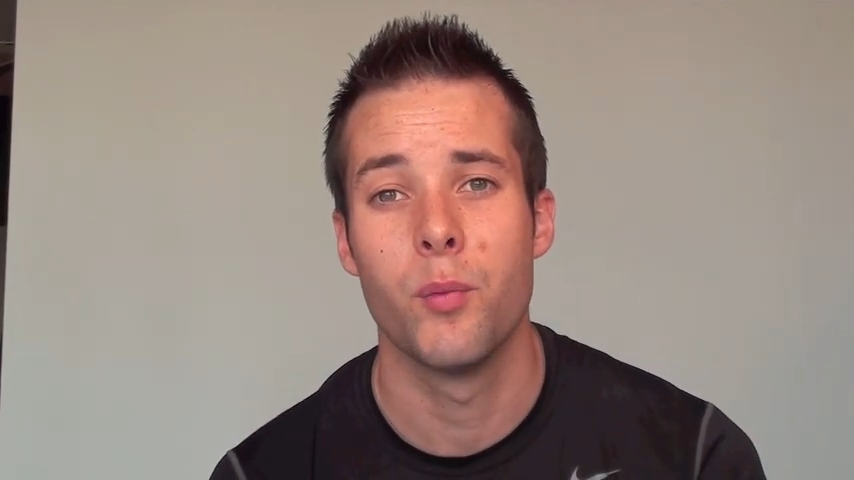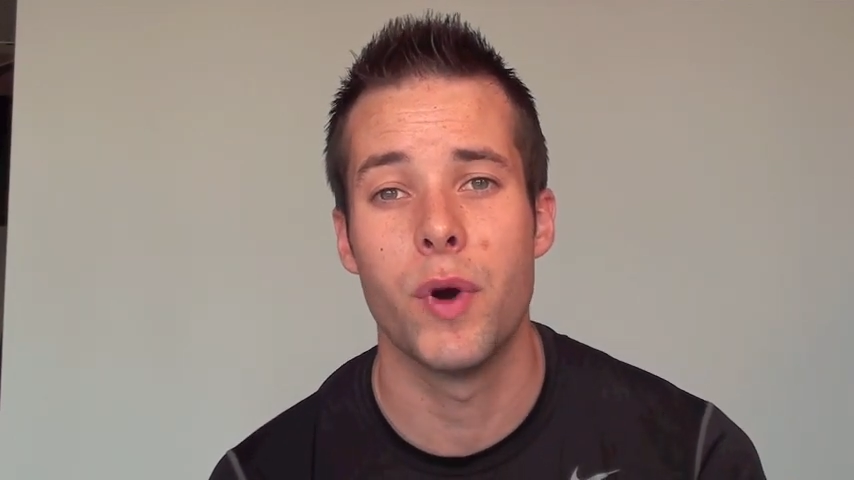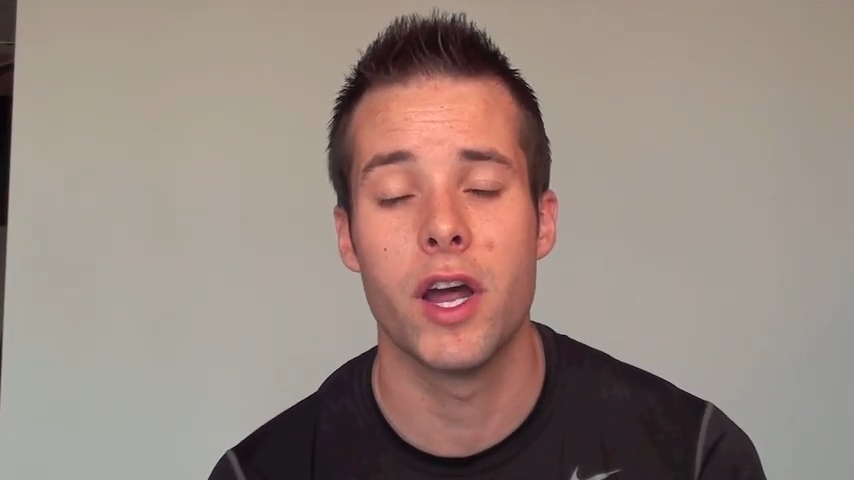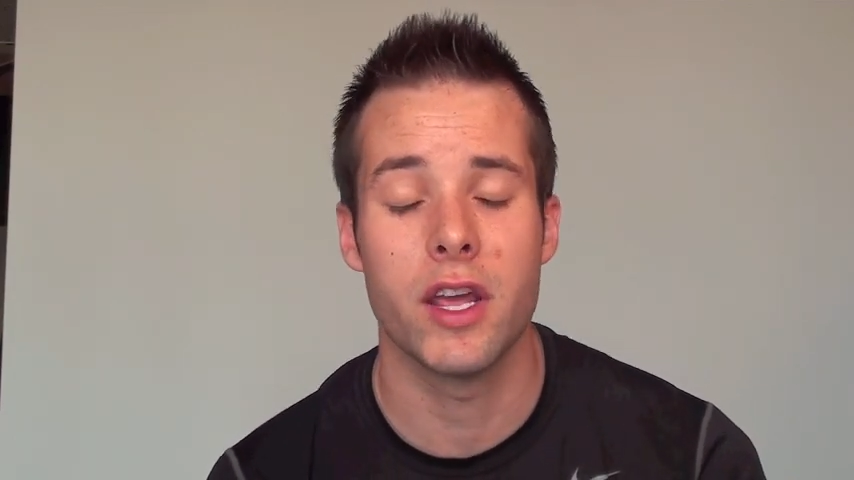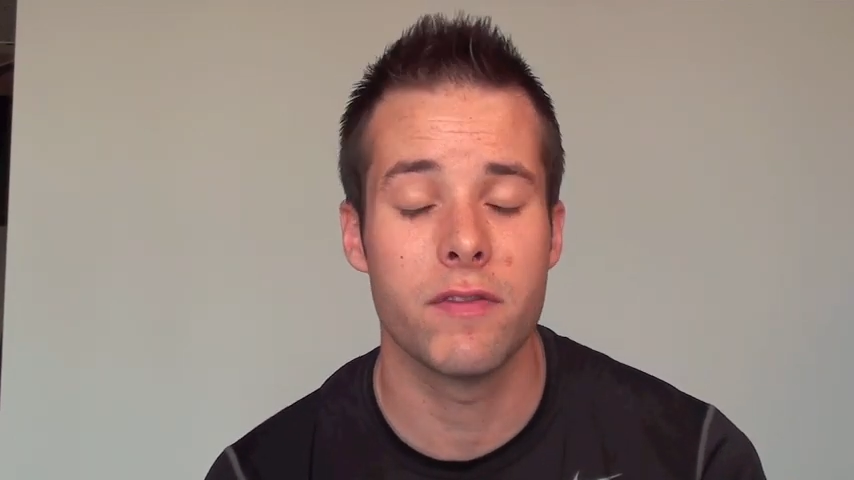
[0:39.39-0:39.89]

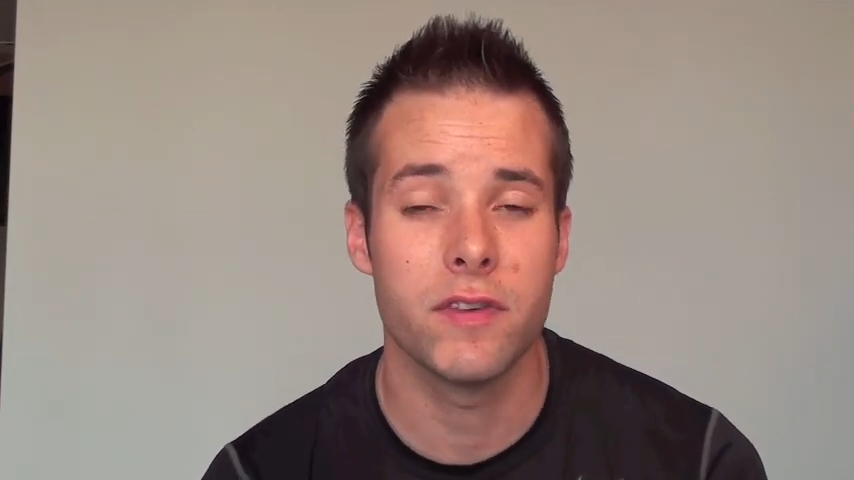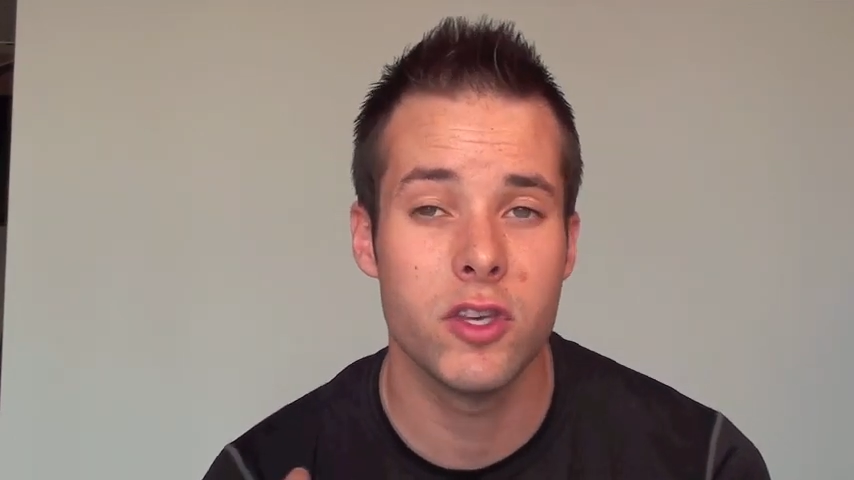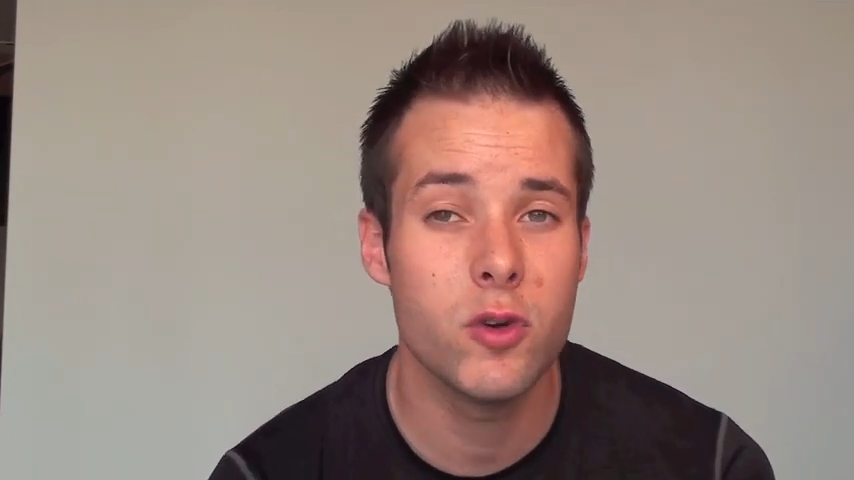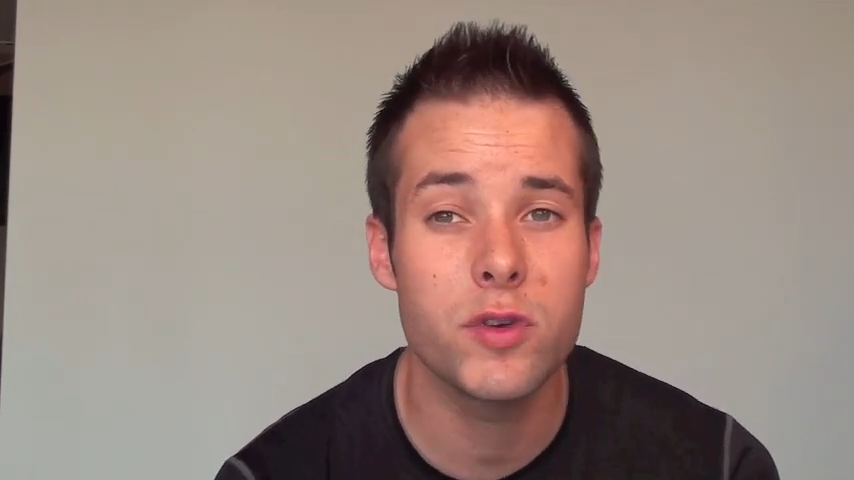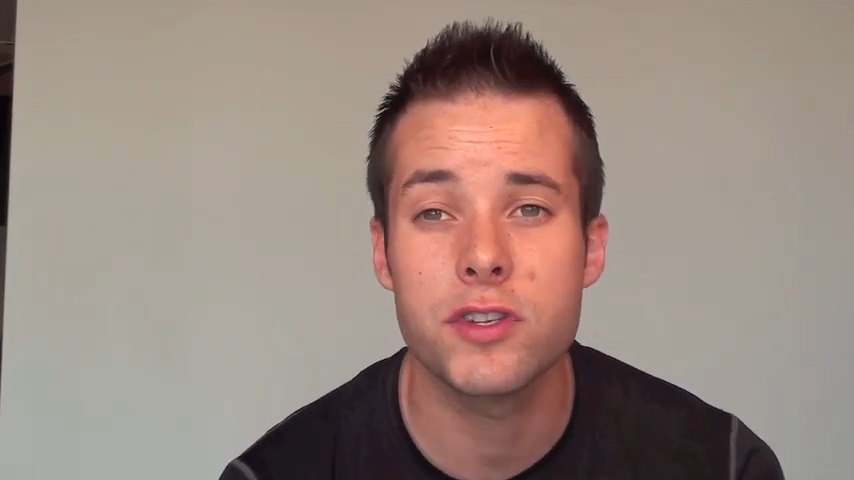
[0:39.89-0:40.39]
But
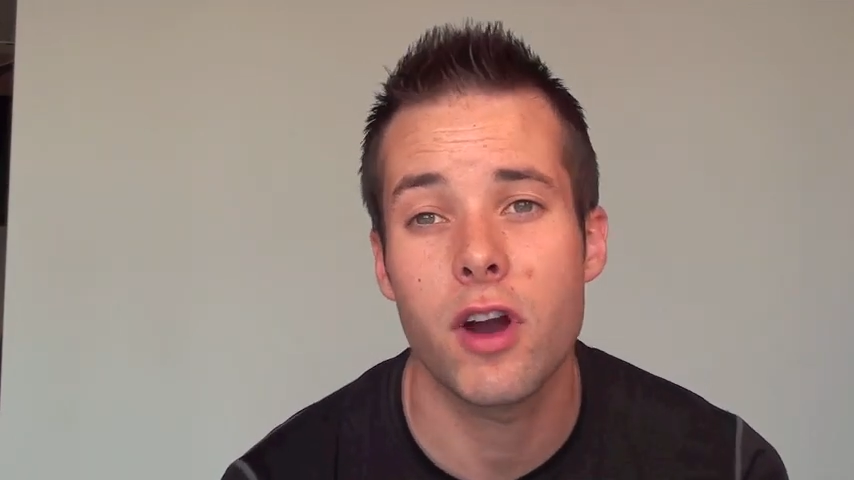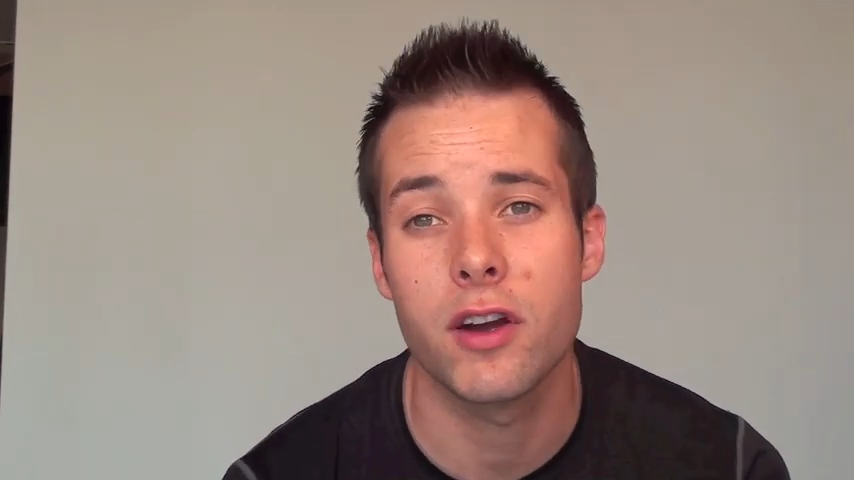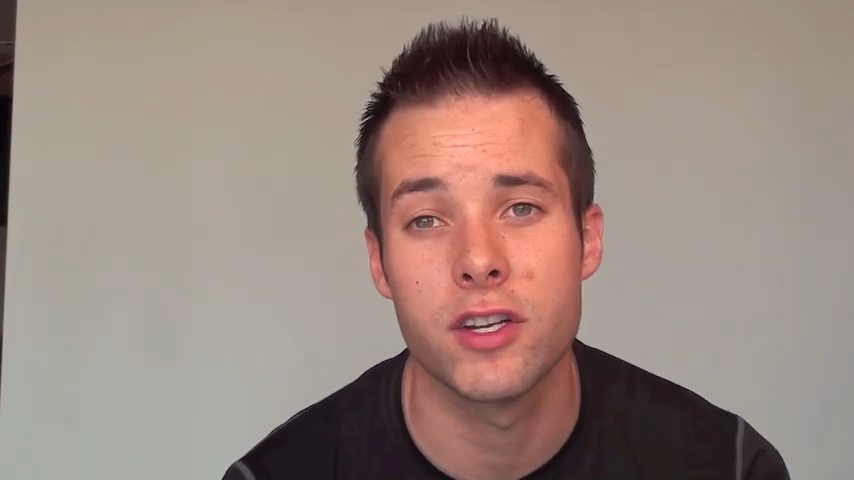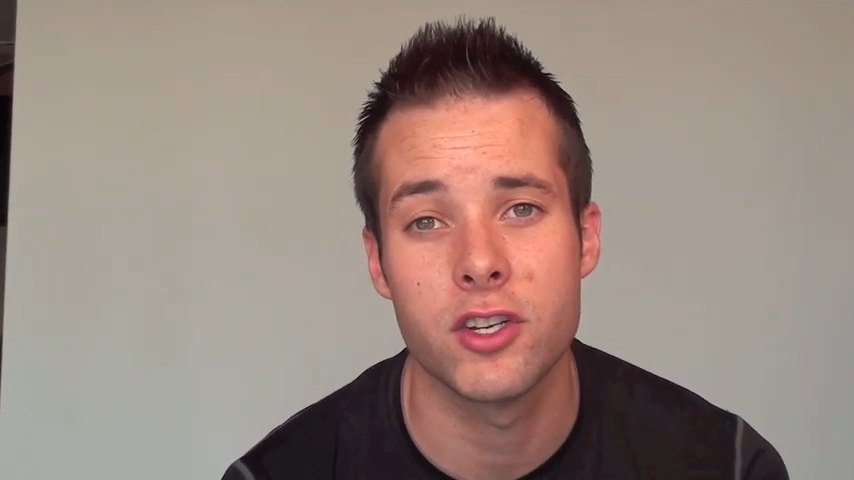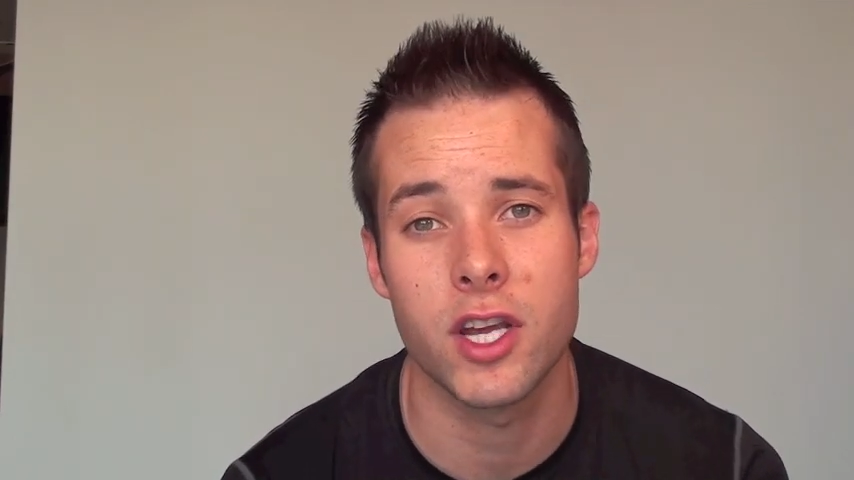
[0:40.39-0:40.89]
if you
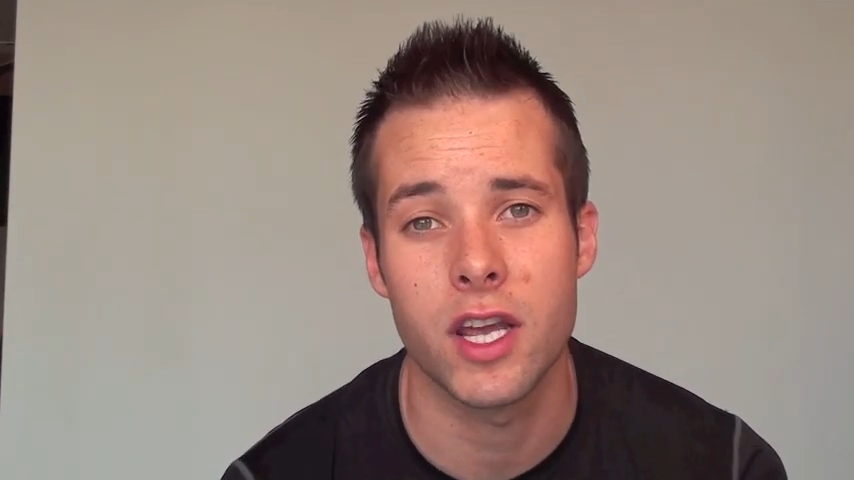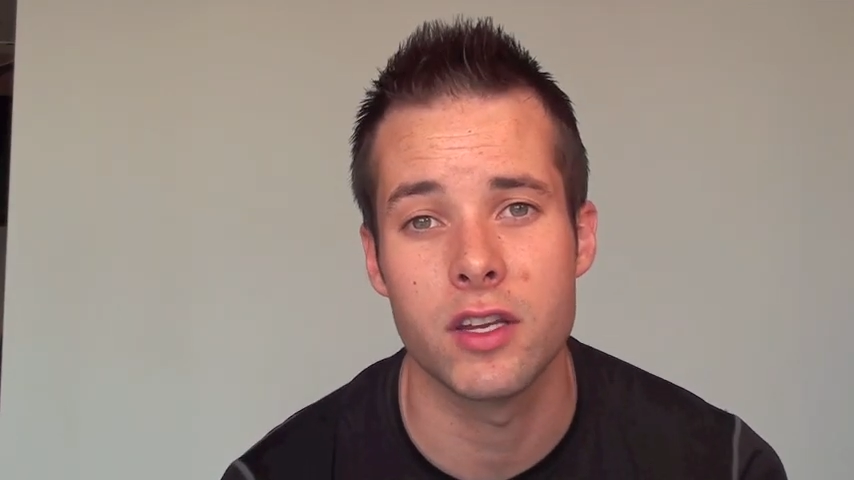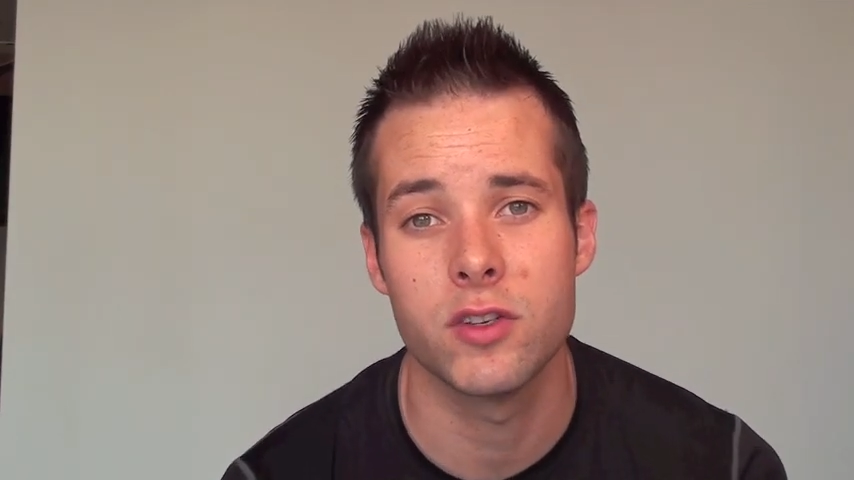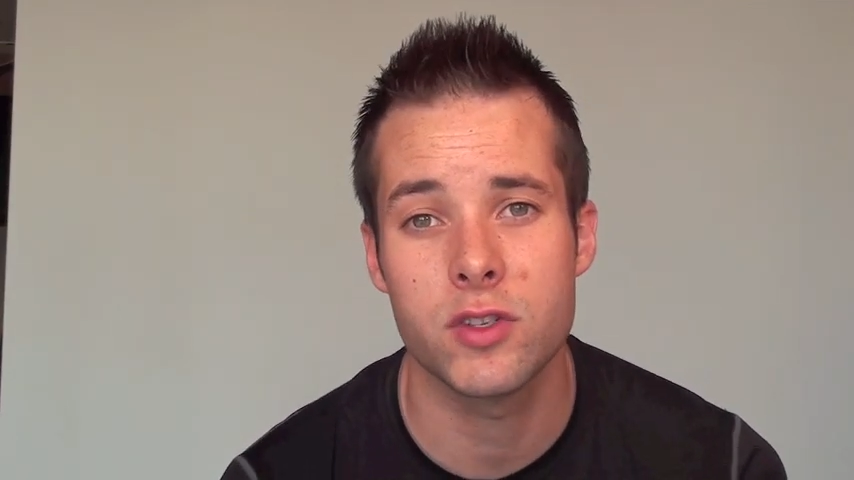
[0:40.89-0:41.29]
start to change,